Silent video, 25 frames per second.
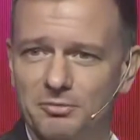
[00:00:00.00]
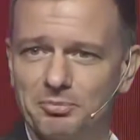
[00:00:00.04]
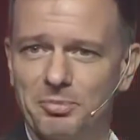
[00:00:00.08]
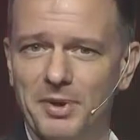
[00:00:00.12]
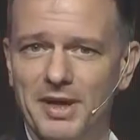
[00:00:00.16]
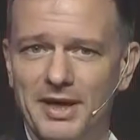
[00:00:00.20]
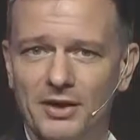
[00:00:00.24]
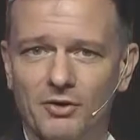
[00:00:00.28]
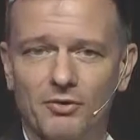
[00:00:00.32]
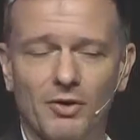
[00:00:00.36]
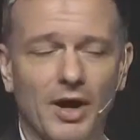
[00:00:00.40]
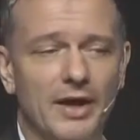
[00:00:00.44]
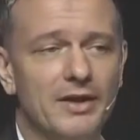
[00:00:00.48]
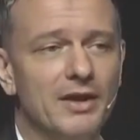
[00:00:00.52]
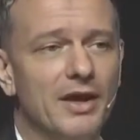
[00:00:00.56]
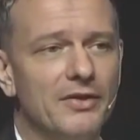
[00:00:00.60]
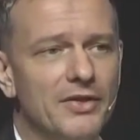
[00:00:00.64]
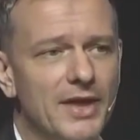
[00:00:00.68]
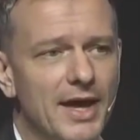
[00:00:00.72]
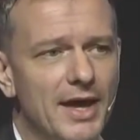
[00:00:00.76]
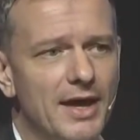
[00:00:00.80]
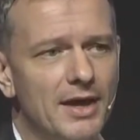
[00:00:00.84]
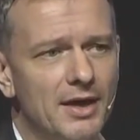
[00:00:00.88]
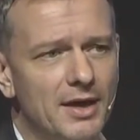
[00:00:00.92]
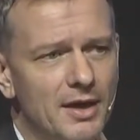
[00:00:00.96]
big, right? And
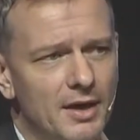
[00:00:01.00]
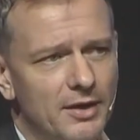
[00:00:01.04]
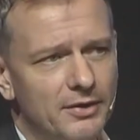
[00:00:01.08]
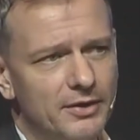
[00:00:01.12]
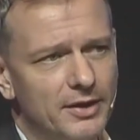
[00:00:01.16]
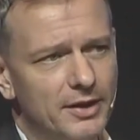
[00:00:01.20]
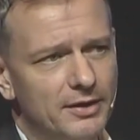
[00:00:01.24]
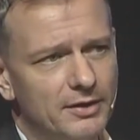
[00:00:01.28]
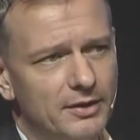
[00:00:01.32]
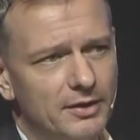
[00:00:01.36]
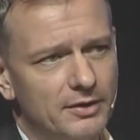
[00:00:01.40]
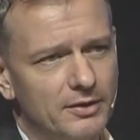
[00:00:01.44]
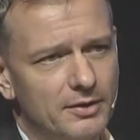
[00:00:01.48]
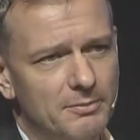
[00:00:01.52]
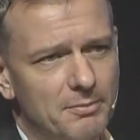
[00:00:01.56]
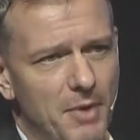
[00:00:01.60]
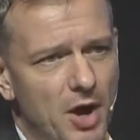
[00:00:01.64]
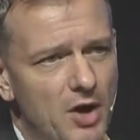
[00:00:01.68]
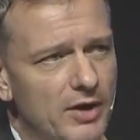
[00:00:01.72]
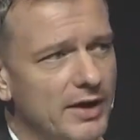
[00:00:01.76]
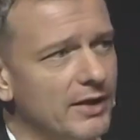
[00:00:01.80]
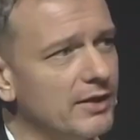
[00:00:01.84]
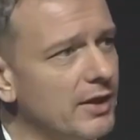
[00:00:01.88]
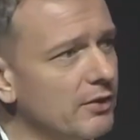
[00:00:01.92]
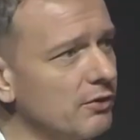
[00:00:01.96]
the
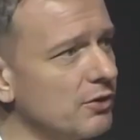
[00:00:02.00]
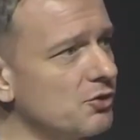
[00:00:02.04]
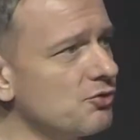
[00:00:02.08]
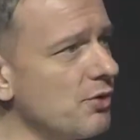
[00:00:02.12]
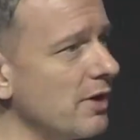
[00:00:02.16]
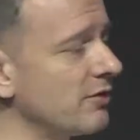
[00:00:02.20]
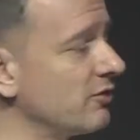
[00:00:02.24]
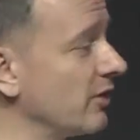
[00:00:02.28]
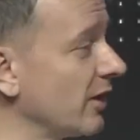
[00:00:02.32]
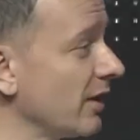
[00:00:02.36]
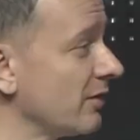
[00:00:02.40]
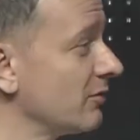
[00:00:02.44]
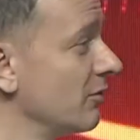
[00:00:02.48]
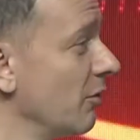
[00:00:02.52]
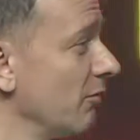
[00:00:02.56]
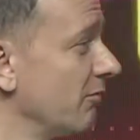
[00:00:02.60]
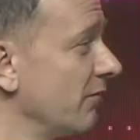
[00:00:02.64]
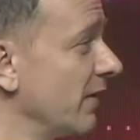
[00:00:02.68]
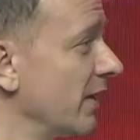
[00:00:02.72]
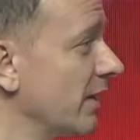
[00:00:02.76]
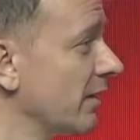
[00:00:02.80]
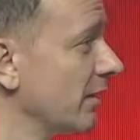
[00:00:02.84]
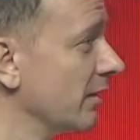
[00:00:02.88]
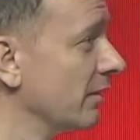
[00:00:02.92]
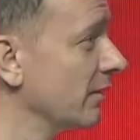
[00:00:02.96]
market they're addressing is not
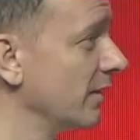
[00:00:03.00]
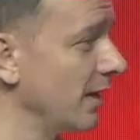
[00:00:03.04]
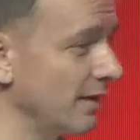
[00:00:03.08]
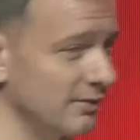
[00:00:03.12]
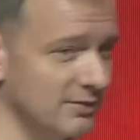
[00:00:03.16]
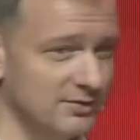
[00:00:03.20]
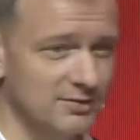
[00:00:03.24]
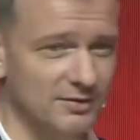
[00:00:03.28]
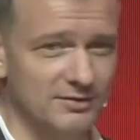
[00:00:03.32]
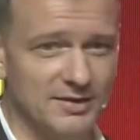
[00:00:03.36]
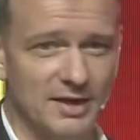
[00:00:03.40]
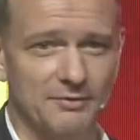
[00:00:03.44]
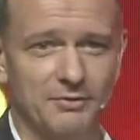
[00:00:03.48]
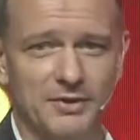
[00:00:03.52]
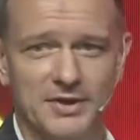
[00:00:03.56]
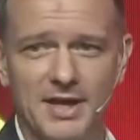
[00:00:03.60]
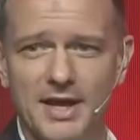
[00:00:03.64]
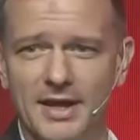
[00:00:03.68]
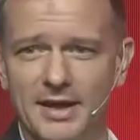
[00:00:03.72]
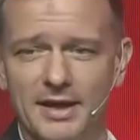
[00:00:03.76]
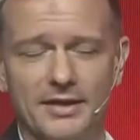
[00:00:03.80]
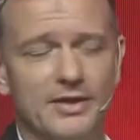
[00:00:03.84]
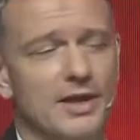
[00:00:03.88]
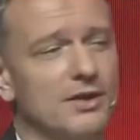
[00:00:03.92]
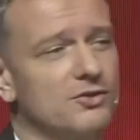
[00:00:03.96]
vegan. It's just every
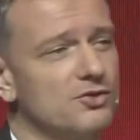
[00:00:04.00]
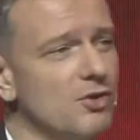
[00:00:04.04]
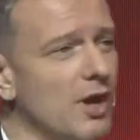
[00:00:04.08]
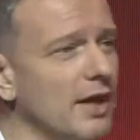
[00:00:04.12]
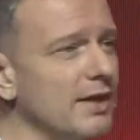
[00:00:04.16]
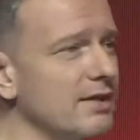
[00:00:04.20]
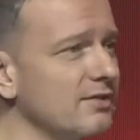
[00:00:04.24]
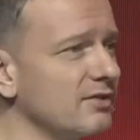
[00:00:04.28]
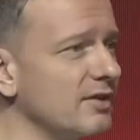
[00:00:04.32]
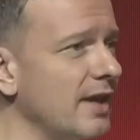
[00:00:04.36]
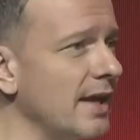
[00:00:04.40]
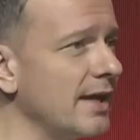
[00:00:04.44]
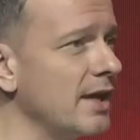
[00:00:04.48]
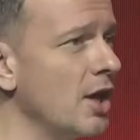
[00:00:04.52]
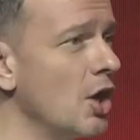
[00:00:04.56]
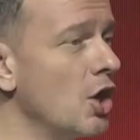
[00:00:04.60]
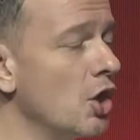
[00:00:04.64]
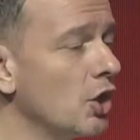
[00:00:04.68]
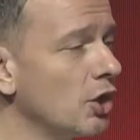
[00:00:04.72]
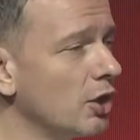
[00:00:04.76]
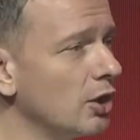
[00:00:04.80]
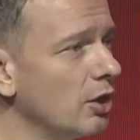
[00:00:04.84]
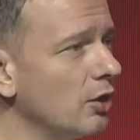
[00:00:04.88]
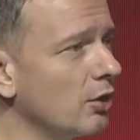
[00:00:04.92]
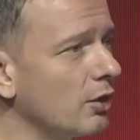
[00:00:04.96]
day. They're trying to say,
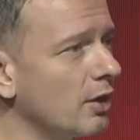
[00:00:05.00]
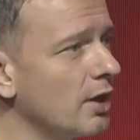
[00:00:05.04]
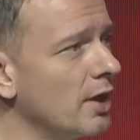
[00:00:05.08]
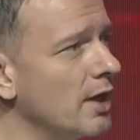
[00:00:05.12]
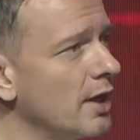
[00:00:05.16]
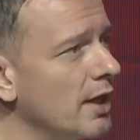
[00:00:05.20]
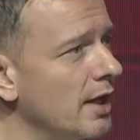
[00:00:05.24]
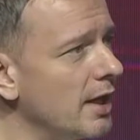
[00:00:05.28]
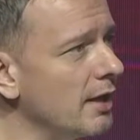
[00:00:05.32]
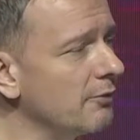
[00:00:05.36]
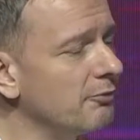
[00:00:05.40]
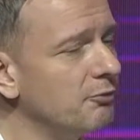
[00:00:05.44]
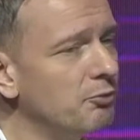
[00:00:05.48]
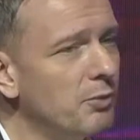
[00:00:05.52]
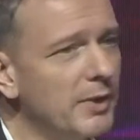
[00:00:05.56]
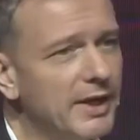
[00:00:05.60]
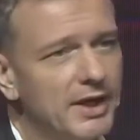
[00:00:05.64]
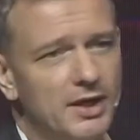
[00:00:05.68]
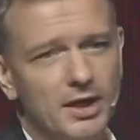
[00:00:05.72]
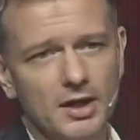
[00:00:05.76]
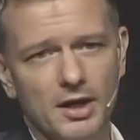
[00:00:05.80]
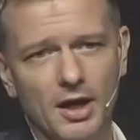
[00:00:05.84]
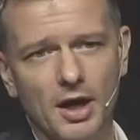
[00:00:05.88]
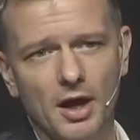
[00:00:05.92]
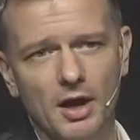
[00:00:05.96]
look, if we
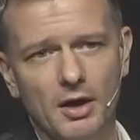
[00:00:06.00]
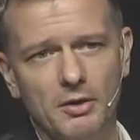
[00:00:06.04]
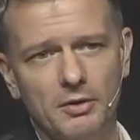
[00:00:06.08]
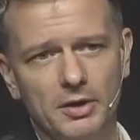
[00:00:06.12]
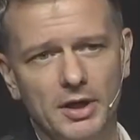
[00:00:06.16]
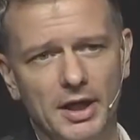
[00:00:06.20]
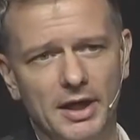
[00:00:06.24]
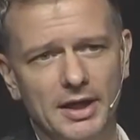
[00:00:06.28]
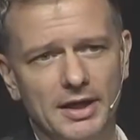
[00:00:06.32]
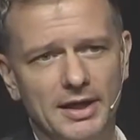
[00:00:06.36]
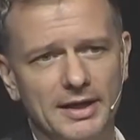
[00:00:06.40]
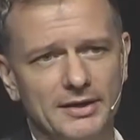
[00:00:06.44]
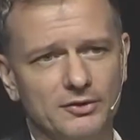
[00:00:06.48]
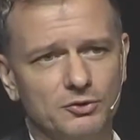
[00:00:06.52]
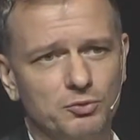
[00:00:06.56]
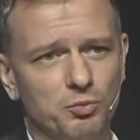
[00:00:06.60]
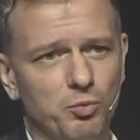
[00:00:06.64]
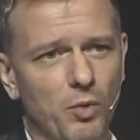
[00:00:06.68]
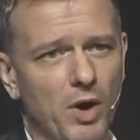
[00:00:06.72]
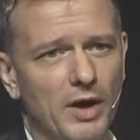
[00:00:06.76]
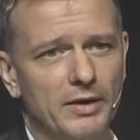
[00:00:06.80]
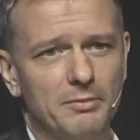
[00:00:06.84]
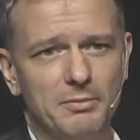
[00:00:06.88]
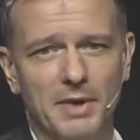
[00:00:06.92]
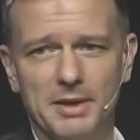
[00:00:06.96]
can go at least
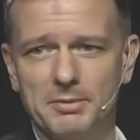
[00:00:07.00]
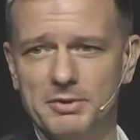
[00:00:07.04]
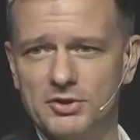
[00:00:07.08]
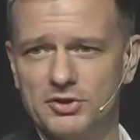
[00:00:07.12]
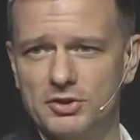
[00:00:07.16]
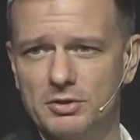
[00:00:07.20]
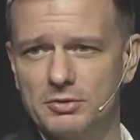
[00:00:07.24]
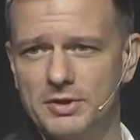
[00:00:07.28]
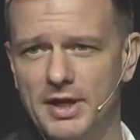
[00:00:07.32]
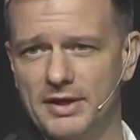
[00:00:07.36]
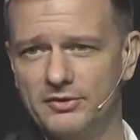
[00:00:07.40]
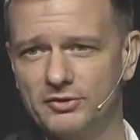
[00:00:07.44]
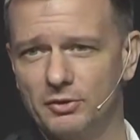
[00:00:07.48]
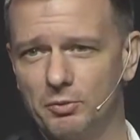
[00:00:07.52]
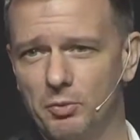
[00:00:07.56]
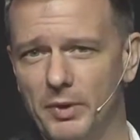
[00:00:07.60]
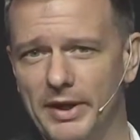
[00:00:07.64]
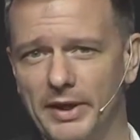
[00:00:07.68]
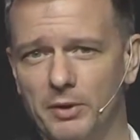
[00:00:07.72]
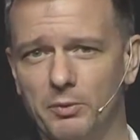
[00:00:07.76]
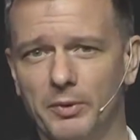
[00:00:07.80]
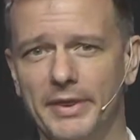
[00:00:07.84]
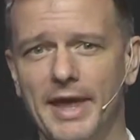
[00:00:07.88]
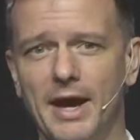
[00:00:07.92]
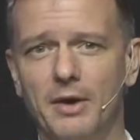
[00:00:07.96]
1, maybe 2 days a
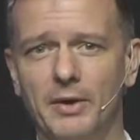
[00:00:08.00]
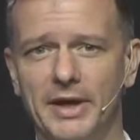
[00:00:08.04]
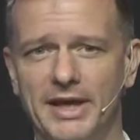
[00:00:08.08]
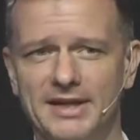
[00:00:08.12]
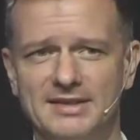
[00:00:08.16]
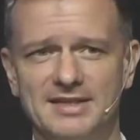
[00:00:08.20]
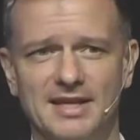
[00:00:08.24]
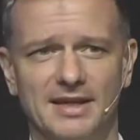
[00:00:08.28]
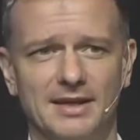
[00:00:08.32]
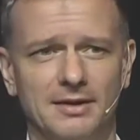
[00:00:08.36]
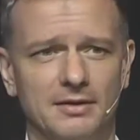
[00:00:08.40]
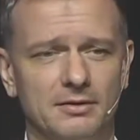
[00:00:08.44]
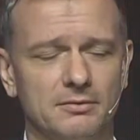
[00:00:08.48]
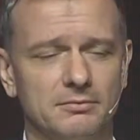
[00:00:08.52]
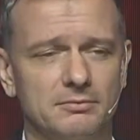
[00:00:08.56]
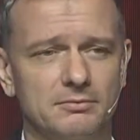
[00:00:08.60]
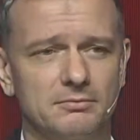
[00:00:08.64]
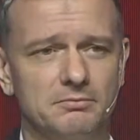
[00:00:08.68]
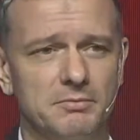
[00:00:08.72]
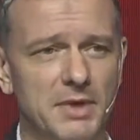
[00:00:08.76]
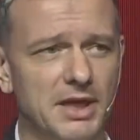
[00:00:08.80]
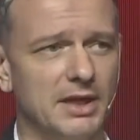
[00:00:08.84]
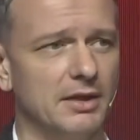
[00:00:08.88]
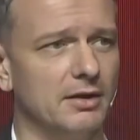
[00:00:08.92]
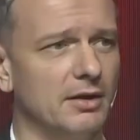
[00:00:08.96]
week without eating
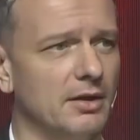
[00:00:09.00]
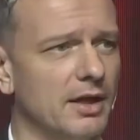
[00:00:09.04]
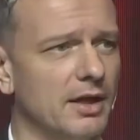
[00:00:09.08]
meat,